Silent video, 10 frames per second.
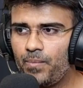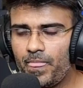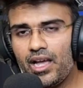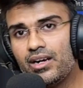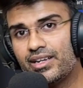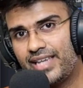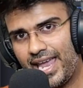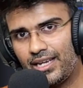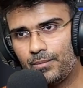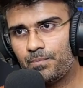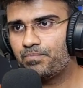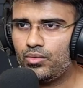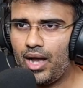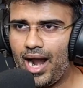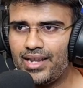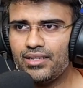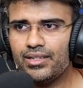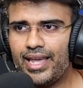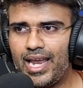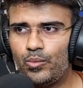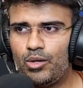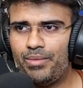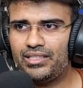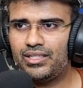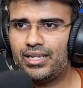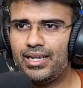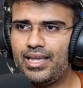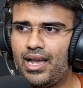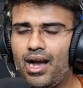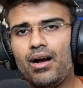a gain. Adding a gain will basically,